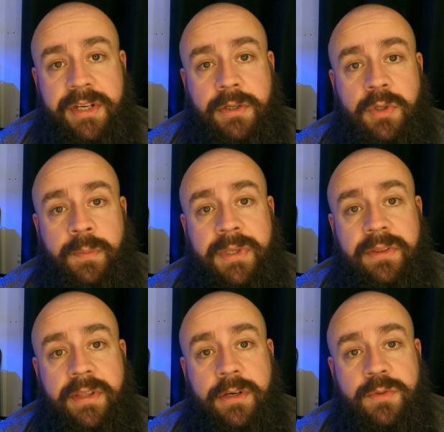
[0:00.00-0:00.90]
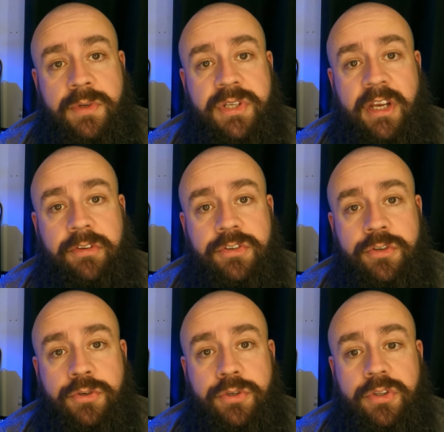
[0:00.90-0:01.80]
hitchhikers that will be in there are ones that I've
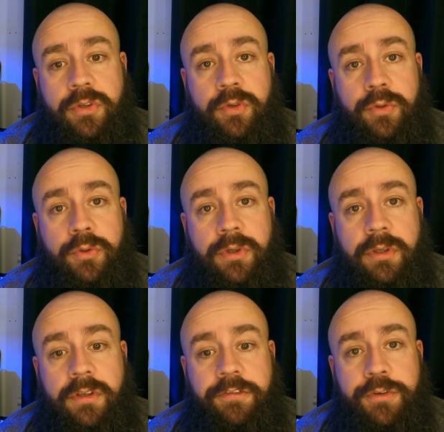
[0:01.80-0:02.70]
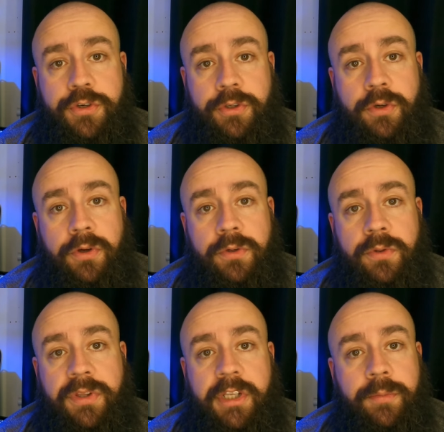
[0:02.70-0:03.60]
introduced through Future
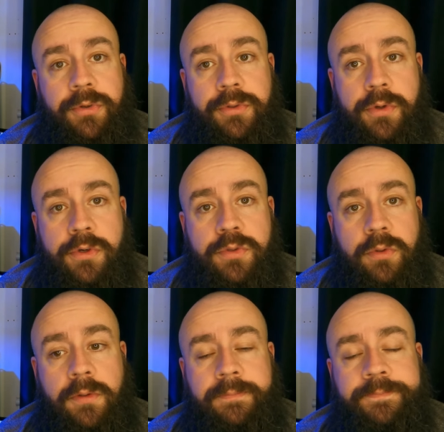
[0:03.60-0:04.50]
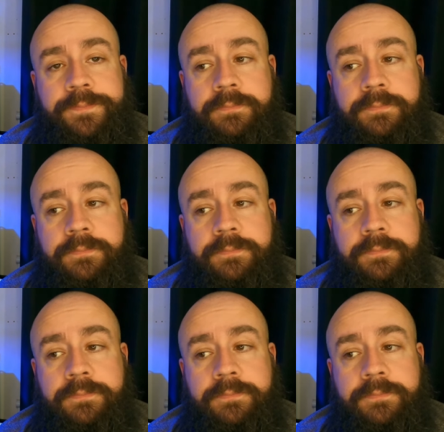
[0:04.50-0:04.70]
Coral, Cleanup Crew or so